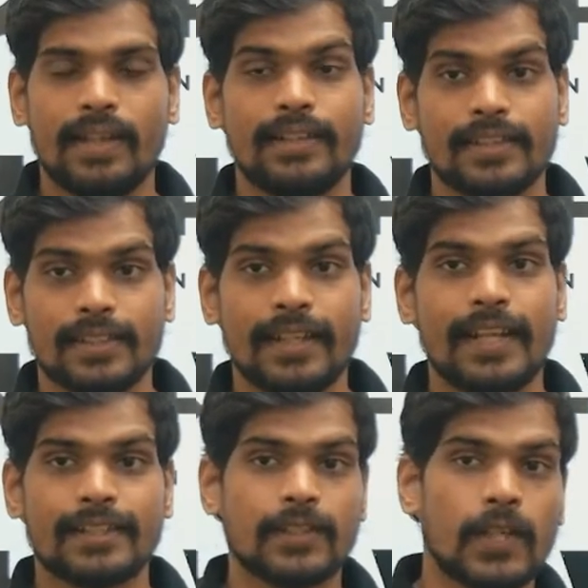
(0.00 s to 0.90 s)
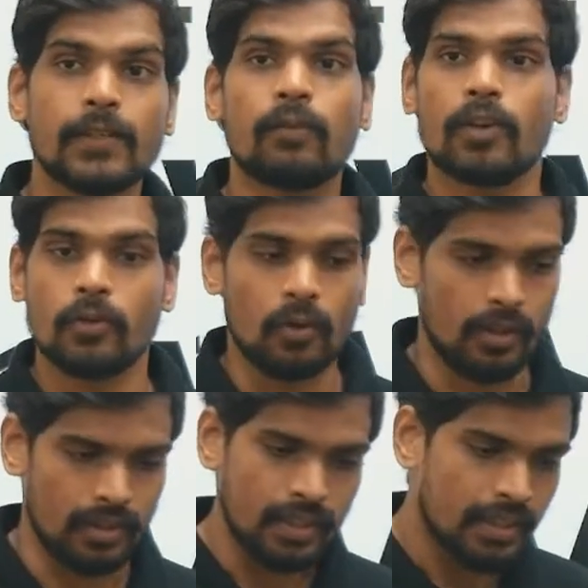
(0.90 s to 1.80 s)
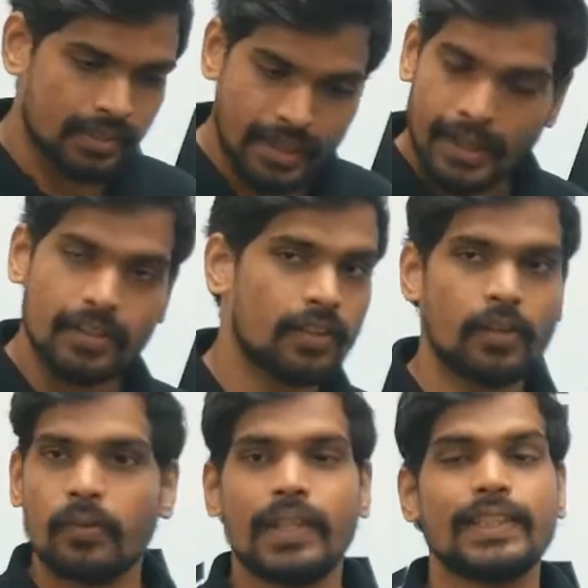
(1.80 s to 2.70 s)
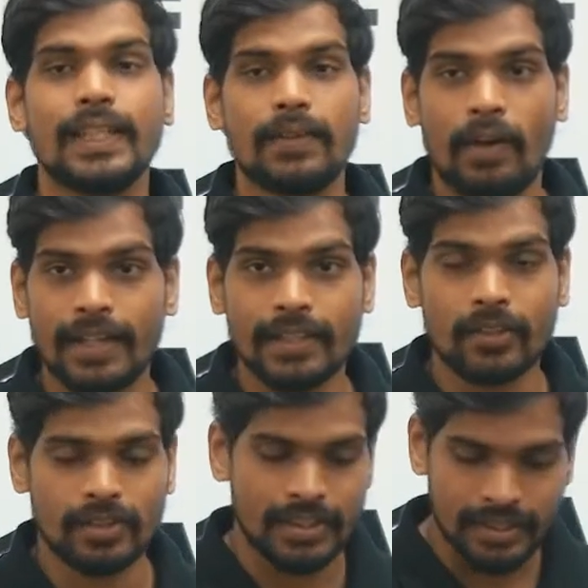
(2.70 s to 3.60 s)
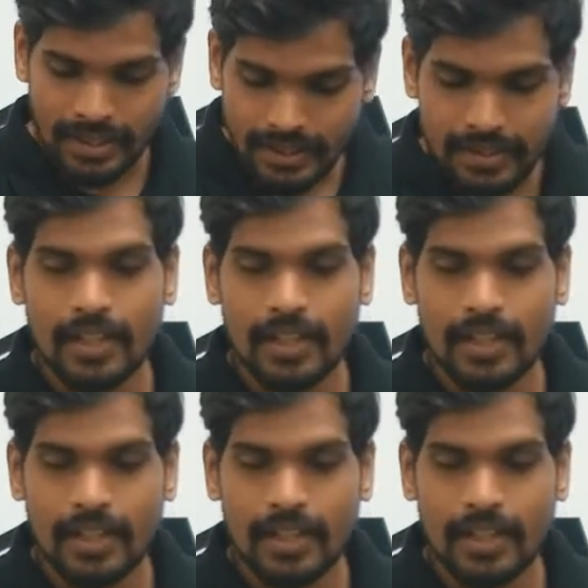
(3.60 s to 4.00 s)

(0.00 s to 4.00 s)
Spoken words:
and interesting exercise for you all. You will easily find it on the internet.